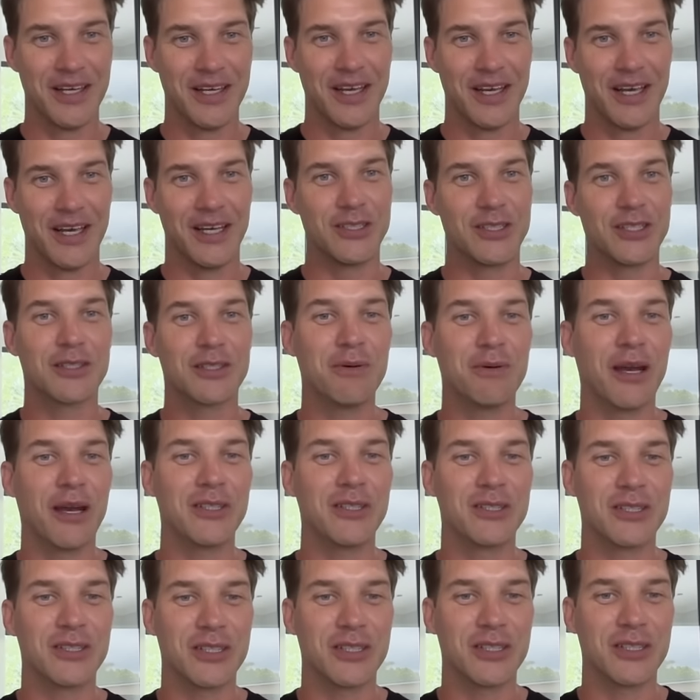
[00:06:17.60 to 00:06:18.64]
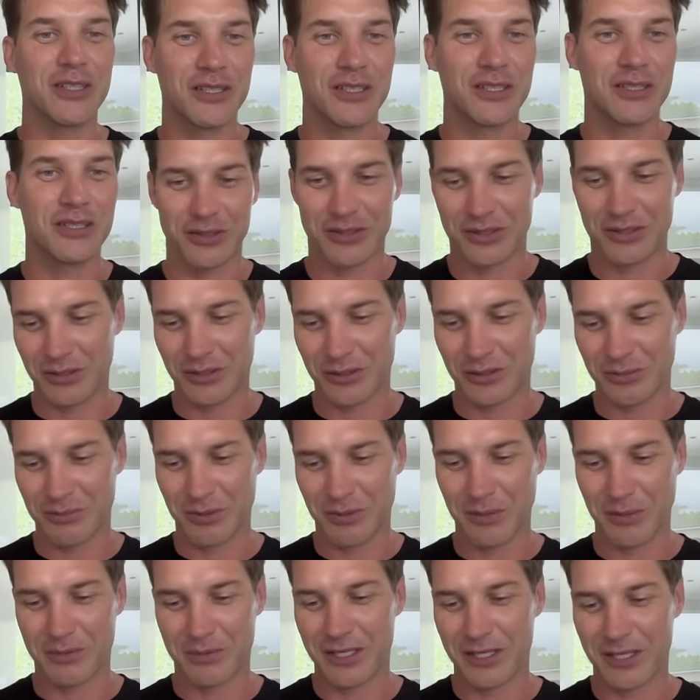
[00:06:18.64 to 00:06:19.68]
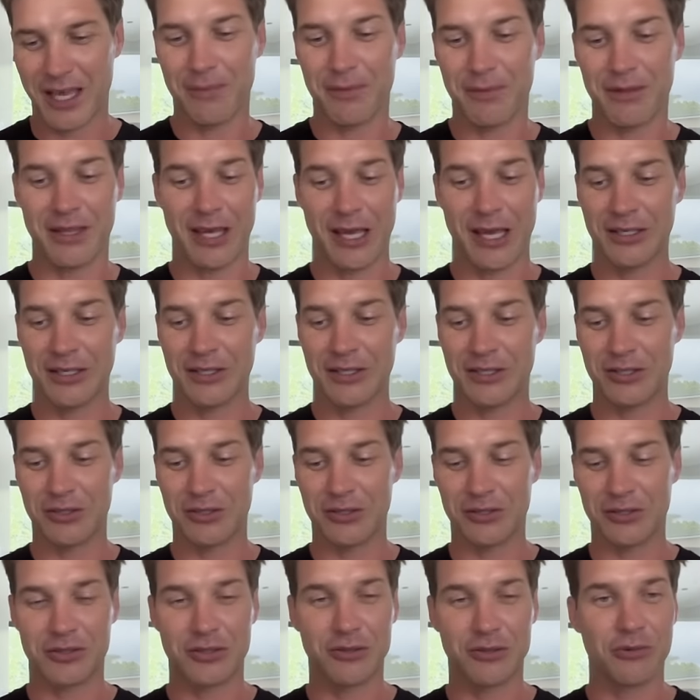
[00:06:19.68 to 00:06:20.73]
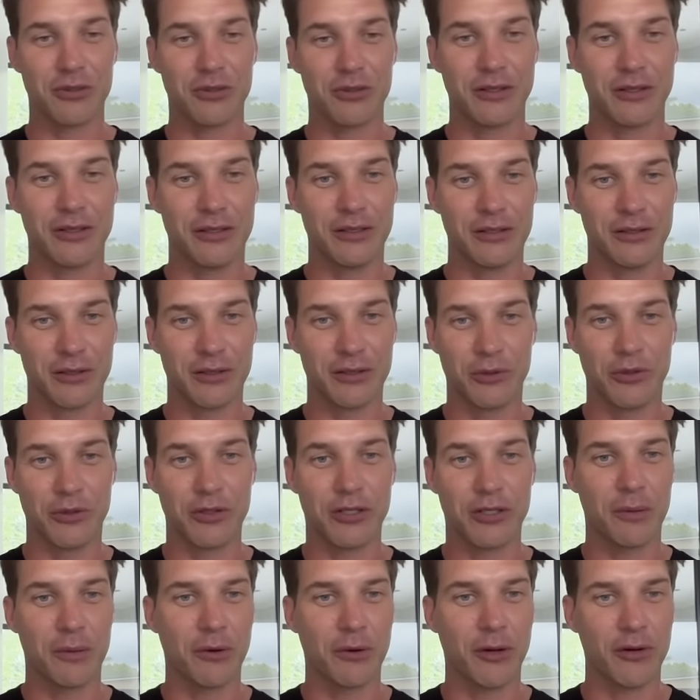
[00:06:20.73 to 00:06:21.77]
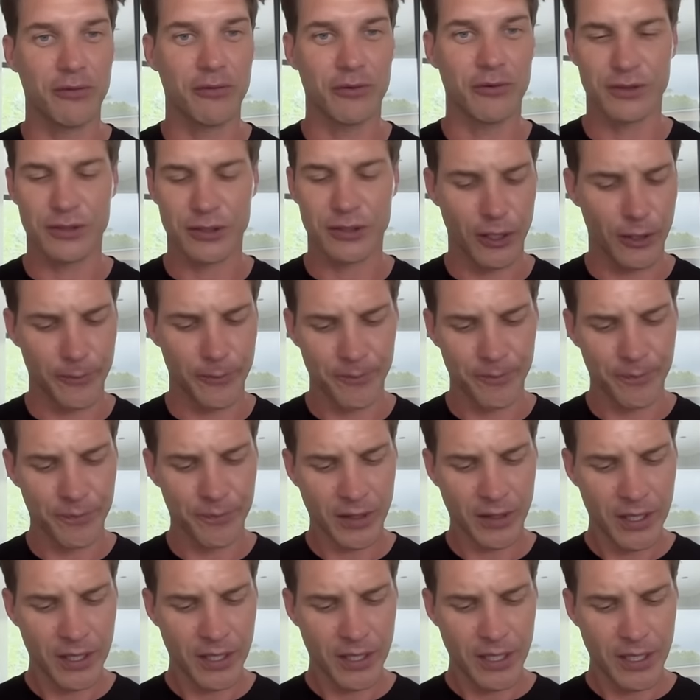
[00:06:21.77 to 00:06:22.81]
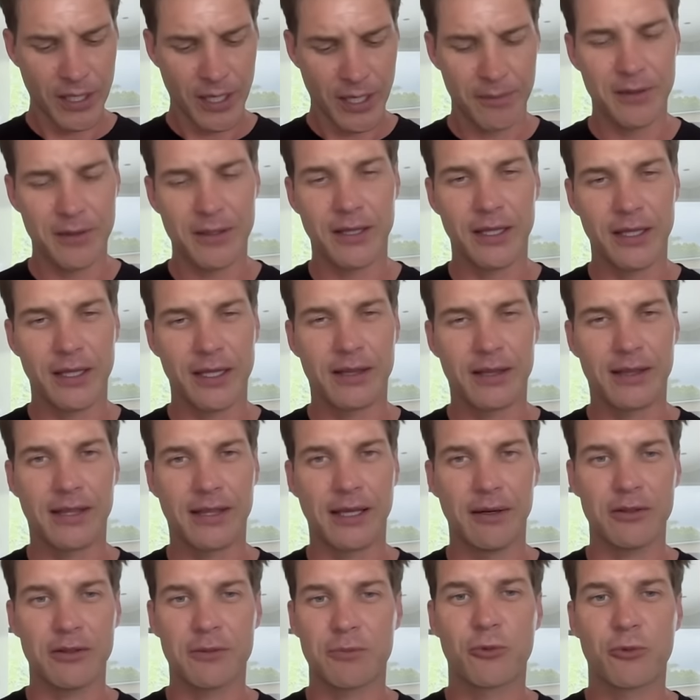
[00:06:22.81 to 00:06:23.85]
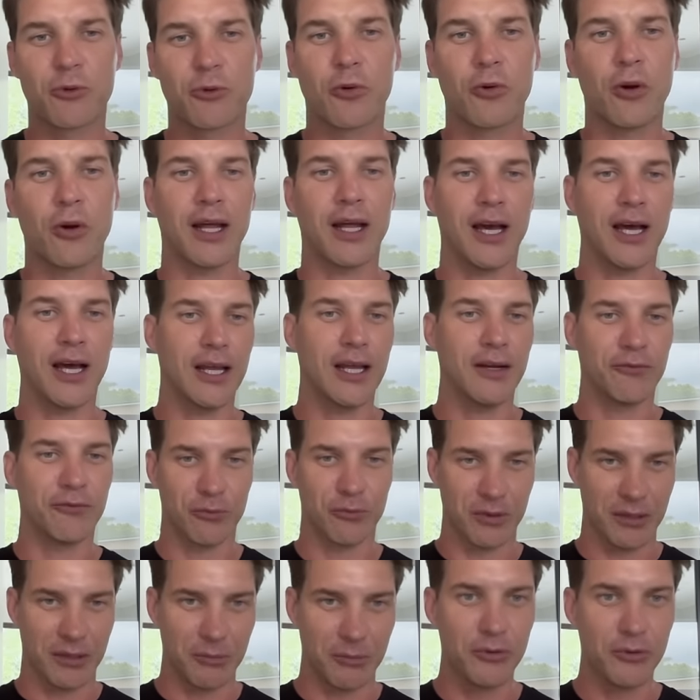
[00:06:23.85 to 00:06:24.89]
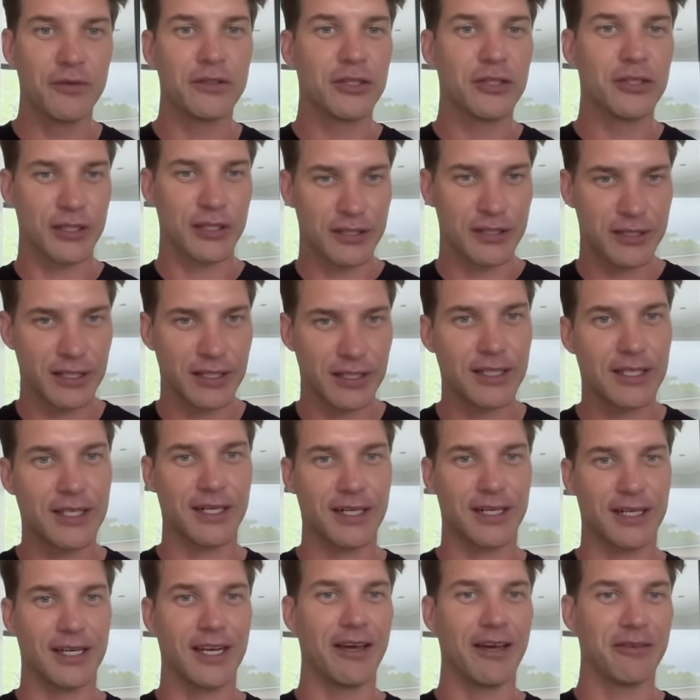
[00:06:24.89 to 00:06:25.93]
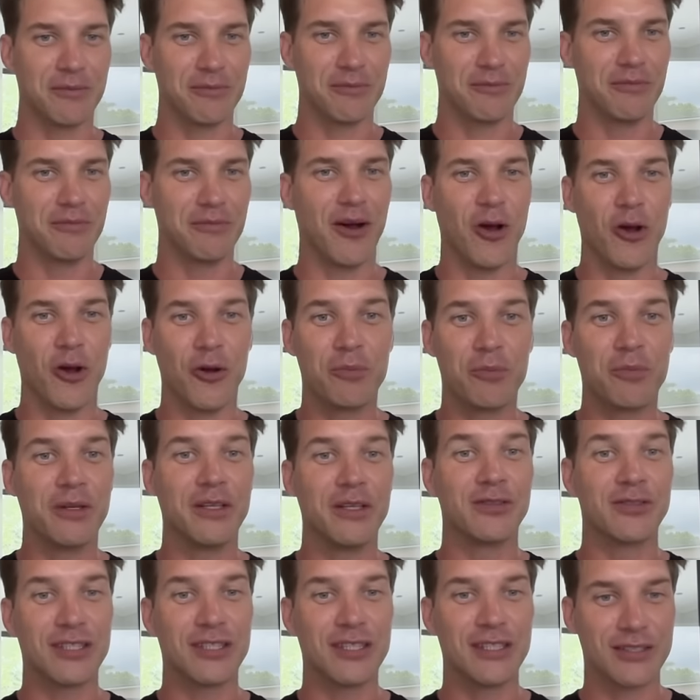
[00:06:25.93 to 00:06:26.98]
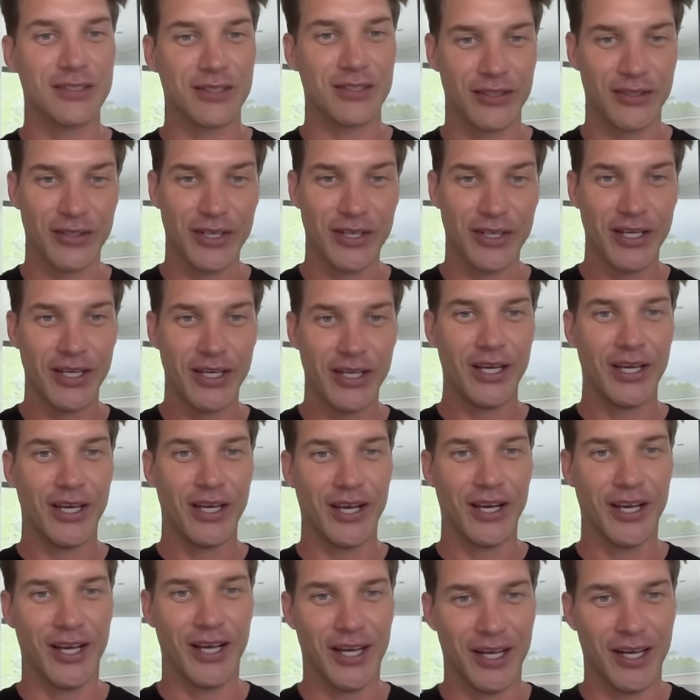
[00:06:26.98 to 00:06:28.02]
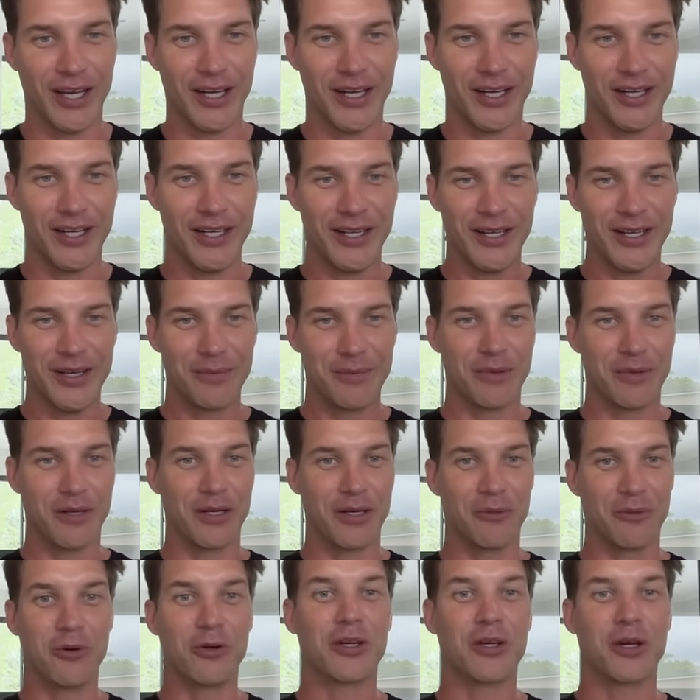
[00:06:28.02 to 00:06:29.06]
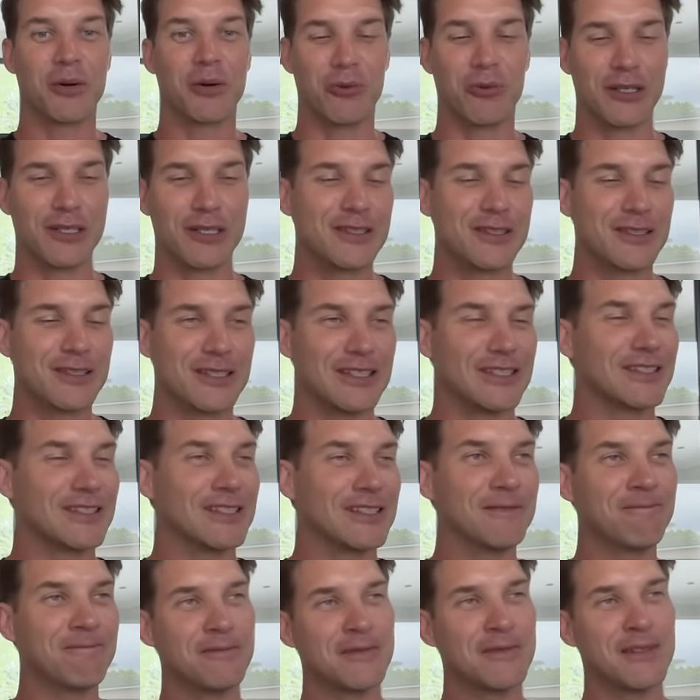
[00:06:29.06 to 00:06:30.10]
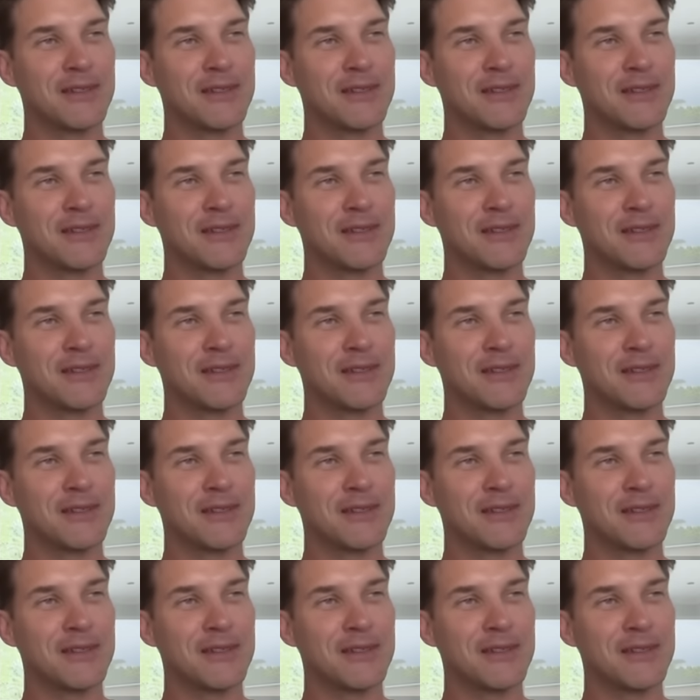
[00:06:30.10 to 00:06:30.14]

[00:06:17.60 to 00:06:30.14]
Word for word: and just managing to to pip Sam in the end to to win the the World Cup overall. So I mean, that was quite a highlight for me moving to the syndicate and having my opening season uh, being a World Cup winning season.